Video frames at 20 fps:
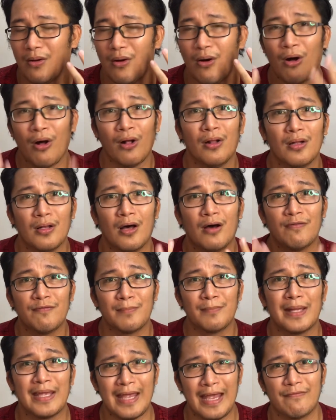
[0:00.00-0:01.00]
all
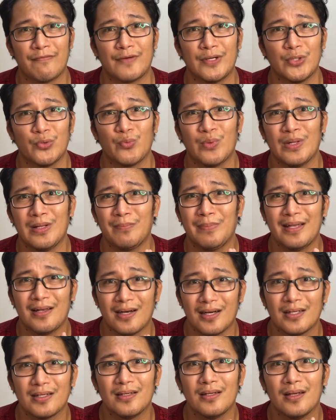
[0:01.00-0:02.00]
of my effort will be
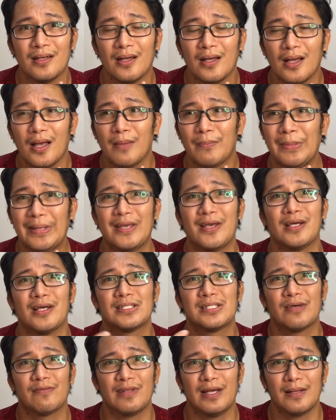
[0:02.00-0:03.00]
gone
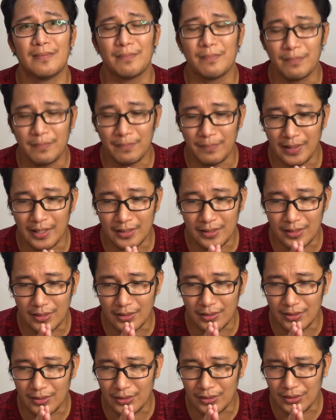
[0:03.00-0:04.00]
because of that.
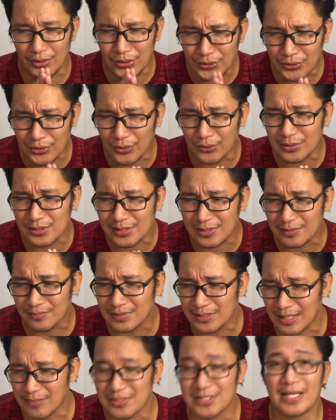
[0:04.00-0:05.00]
But you know,
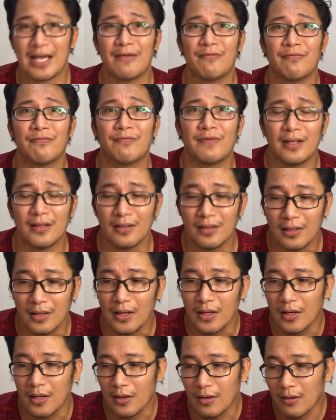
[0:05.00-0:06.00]
sometimes I feel
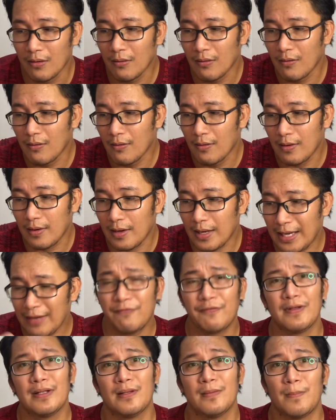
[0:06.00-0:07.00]

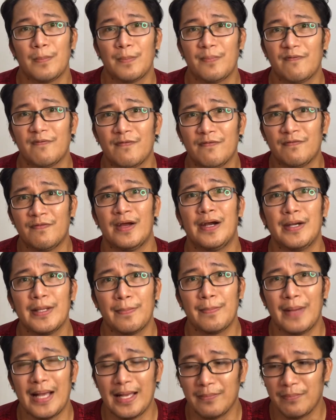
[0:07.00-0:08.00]

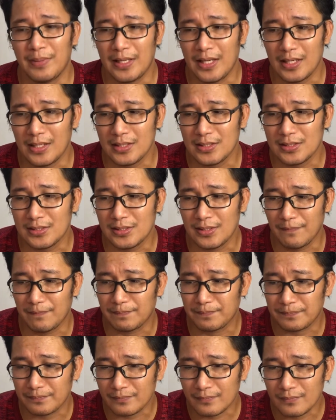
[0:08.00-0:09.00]
very bad, because
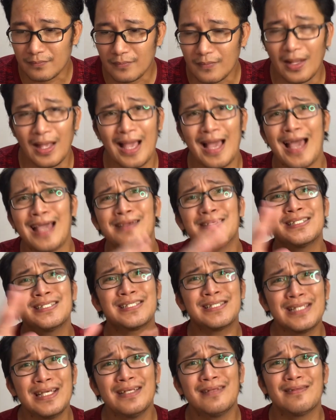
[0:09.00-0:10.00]
I
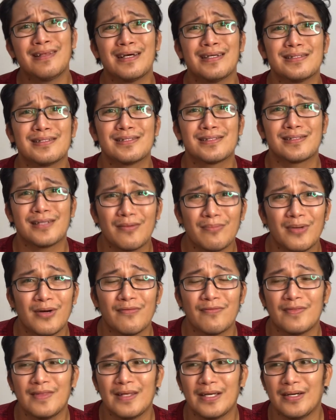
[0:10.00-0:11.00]
see that some
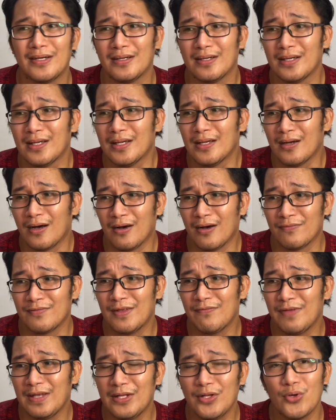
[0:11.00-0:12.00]
of the
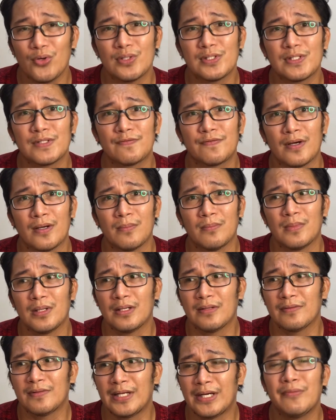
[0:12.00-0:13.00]
videos from
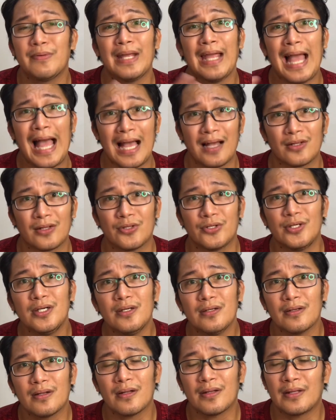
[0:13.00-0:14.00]
the
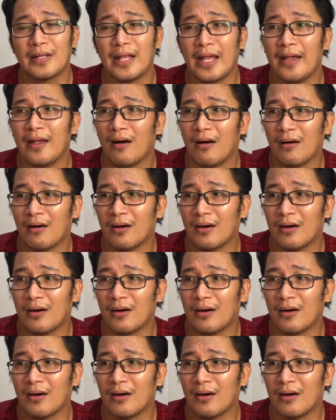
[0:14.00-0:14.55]
reactor, the